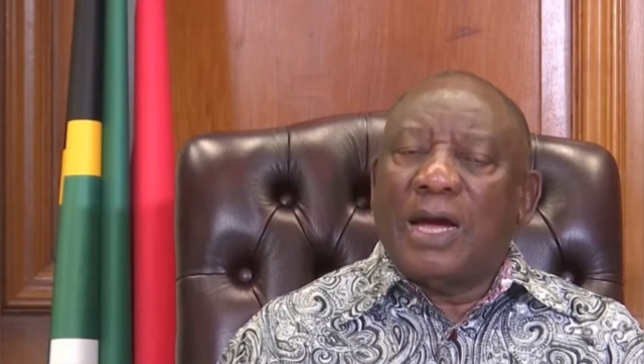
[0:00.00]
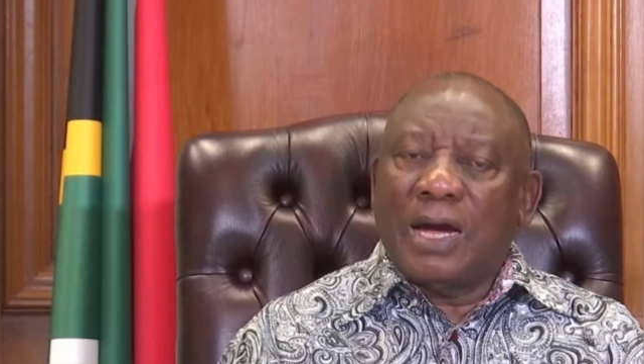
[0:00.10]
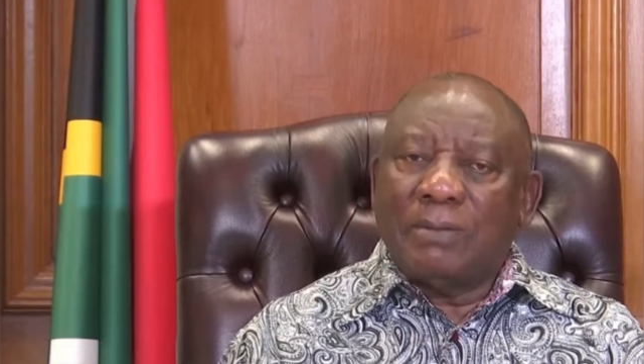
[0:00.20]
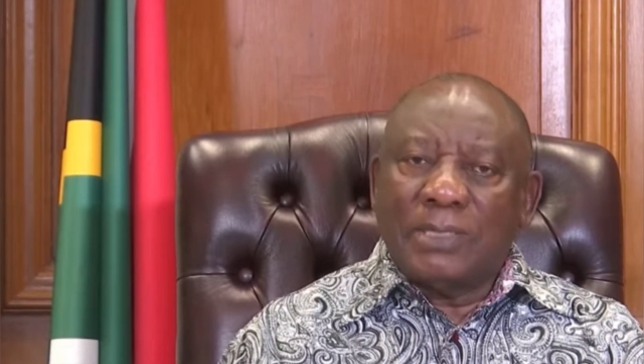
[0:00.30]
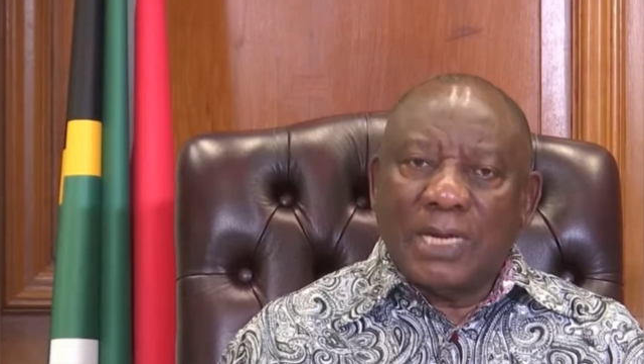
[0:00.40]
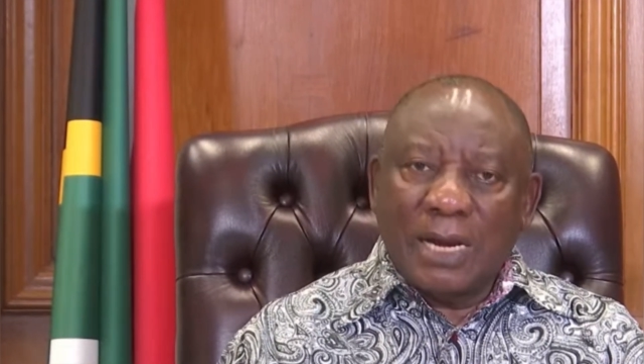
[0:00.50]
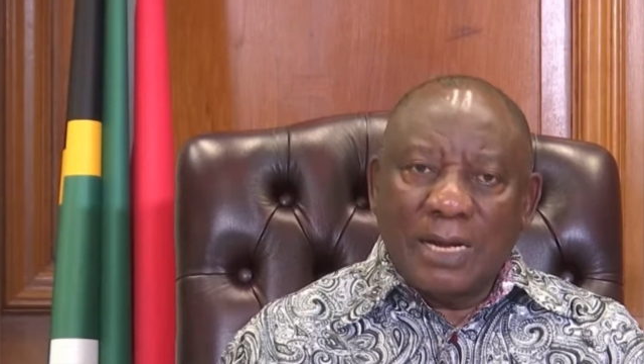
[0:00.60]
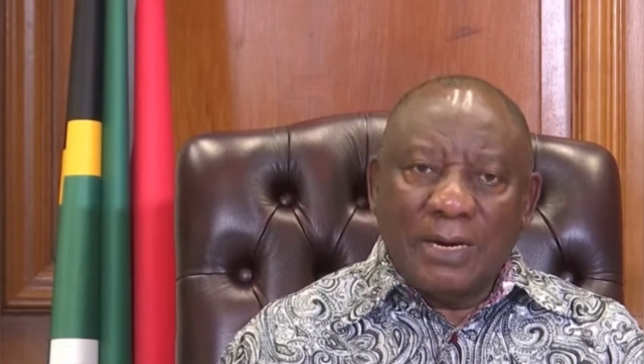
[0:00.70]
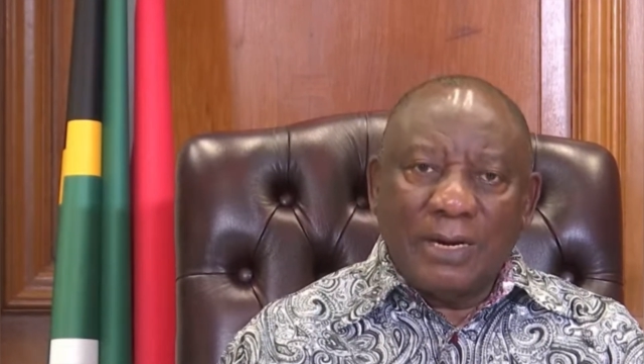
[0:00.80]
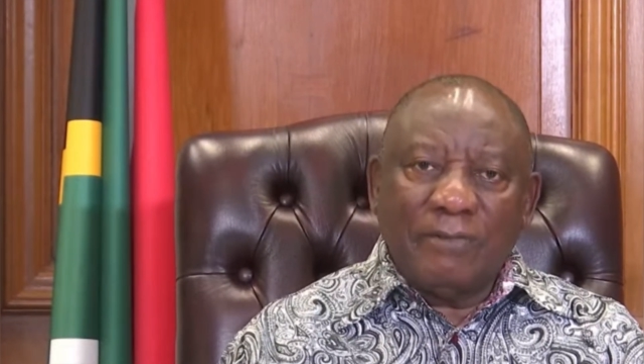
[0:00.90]
I'm
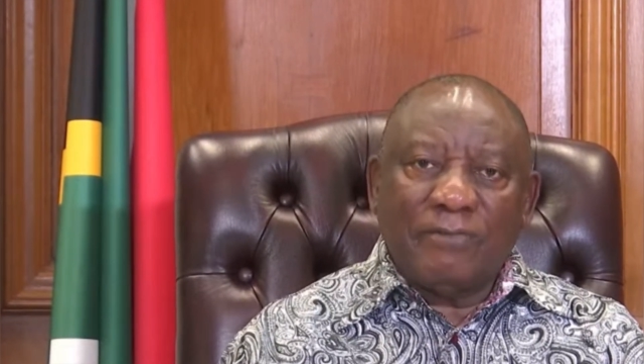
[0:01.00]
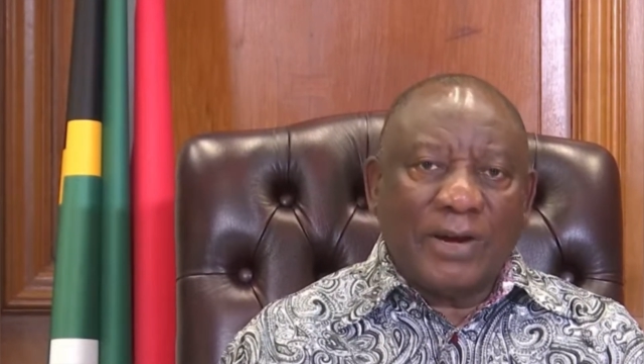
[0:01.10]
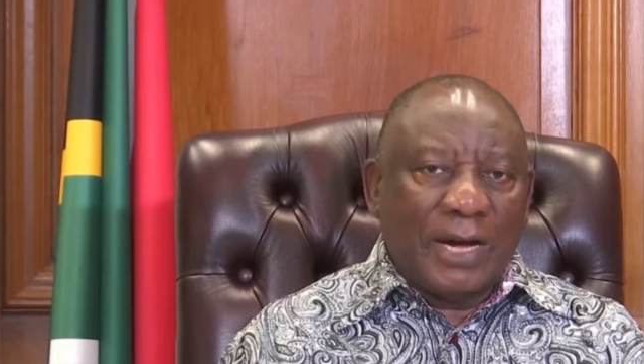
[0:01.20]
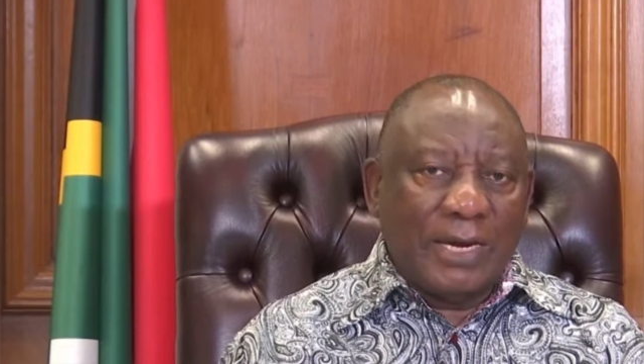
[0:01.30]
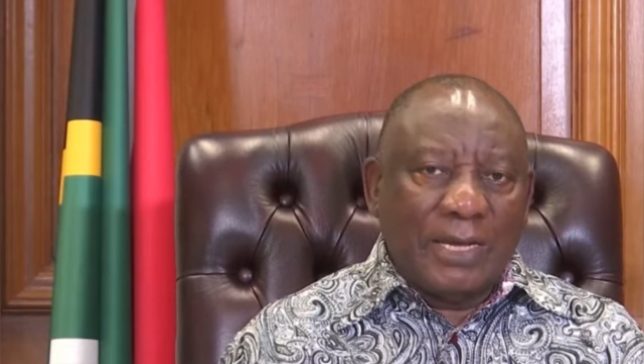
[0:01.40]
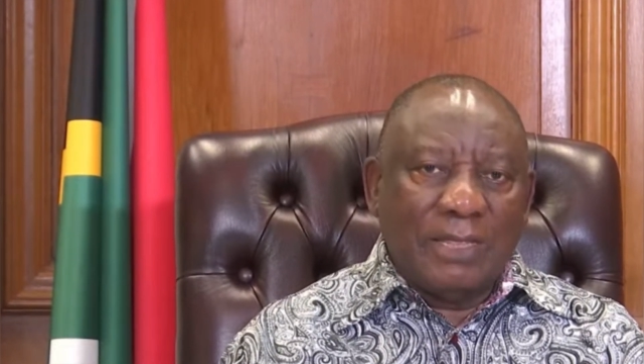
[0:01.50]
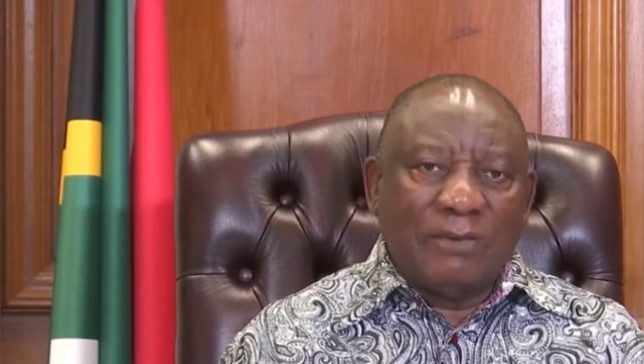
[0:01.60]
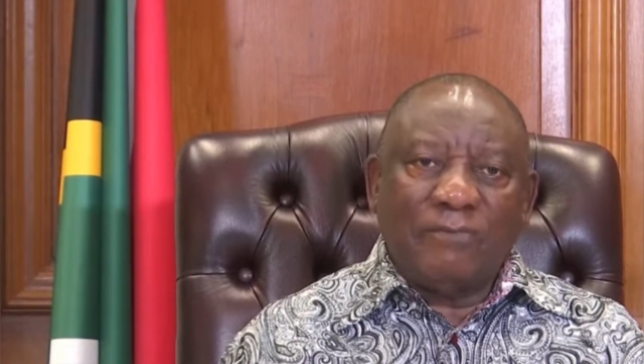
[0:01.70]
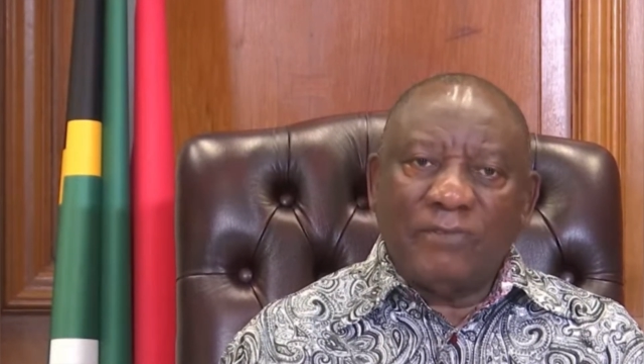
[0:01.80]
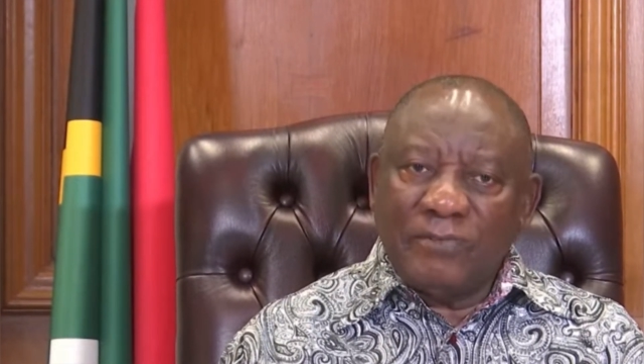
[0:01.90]
declaring Friday, the
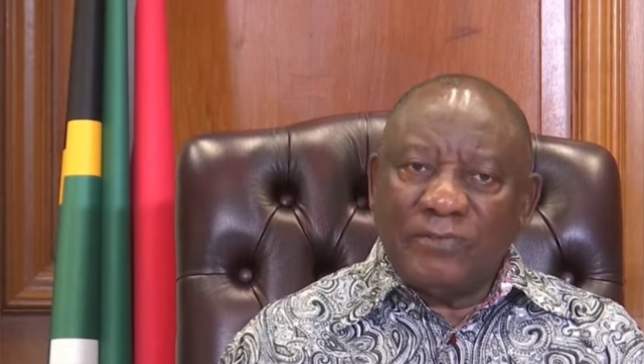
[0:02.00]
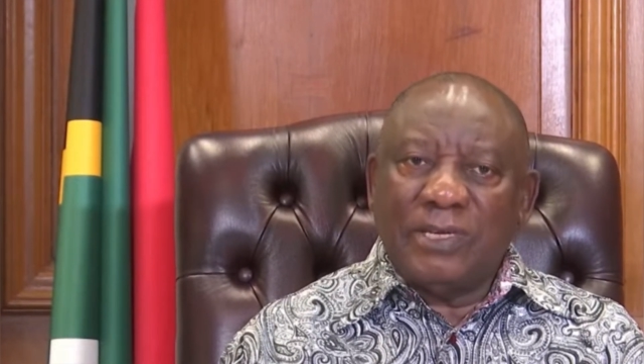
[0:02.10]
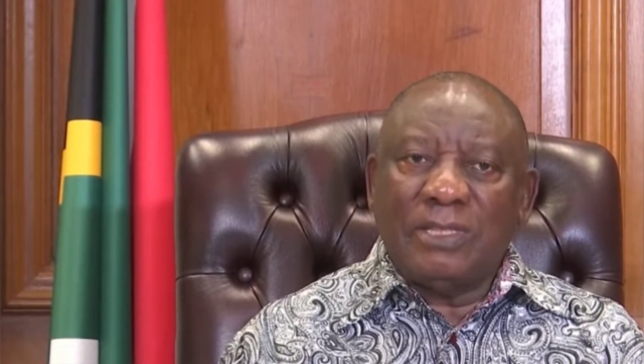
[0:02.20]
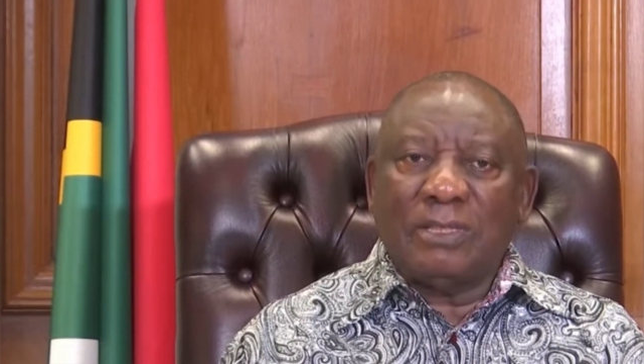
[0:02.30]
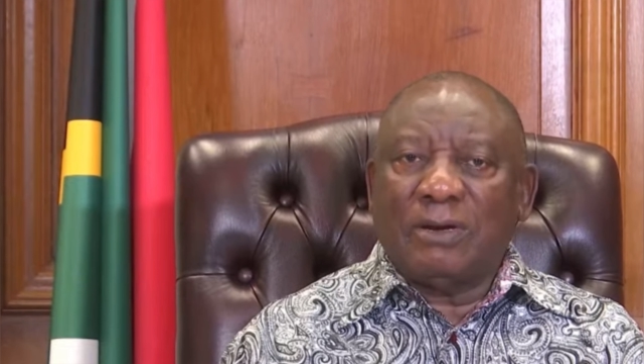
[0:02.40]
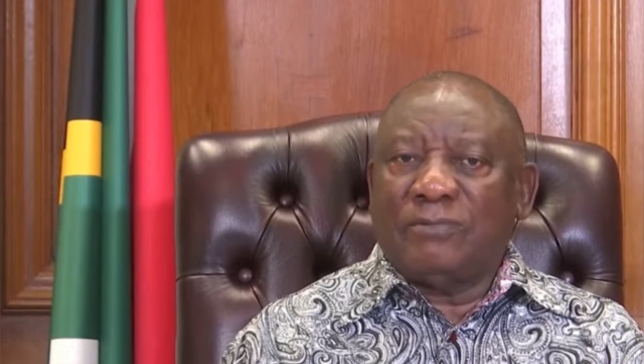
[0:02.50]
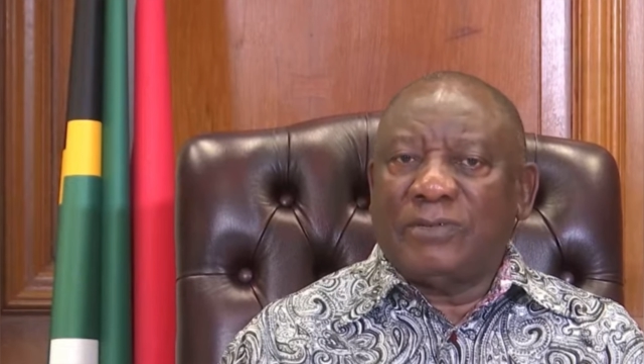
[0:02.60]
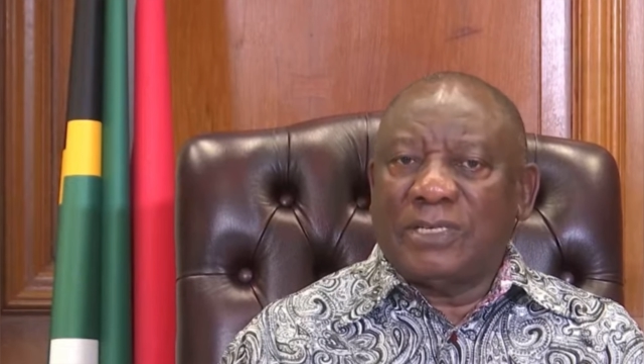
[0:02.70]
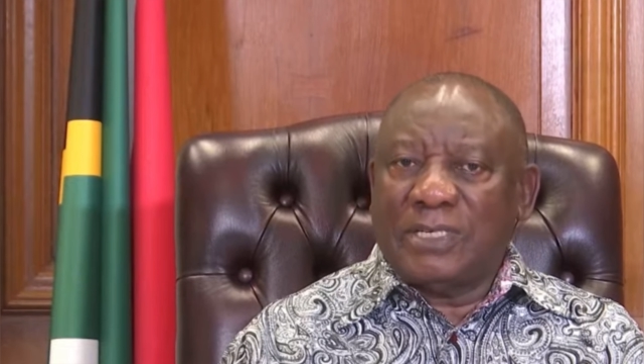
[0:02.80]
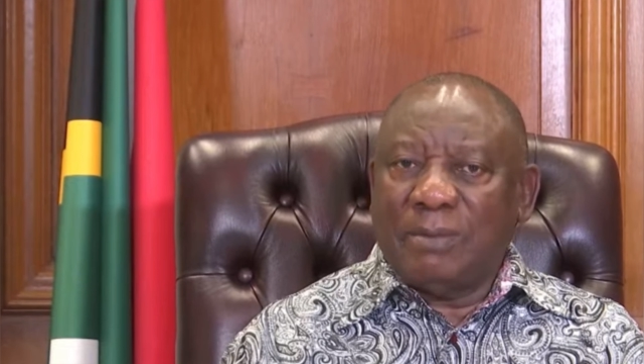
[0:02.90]
15th of
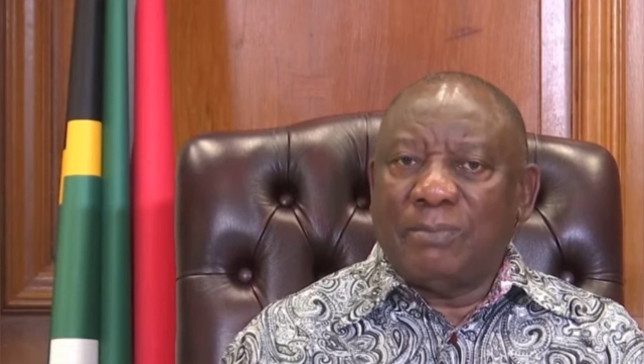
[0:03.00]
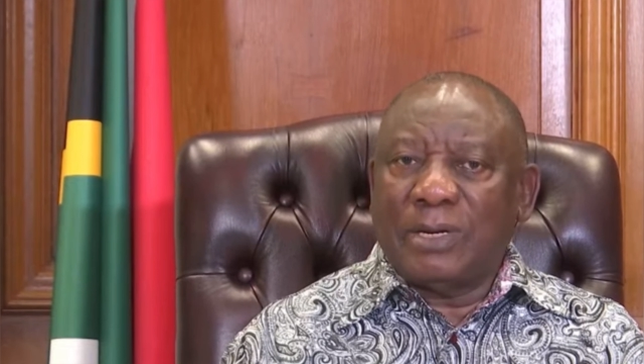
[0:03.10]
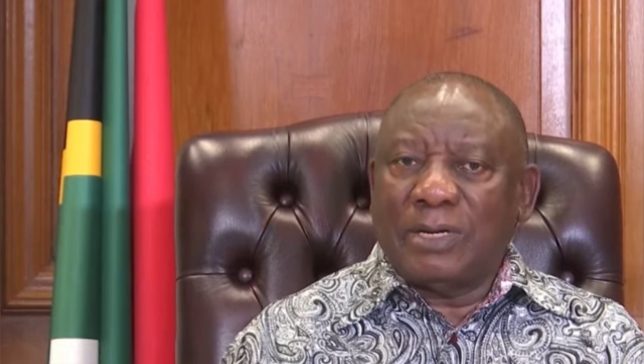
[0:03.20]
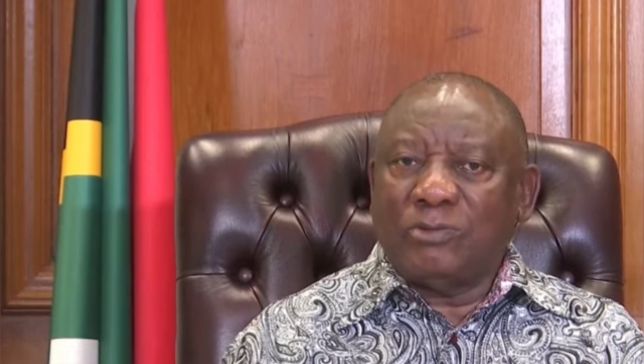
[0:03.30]
December,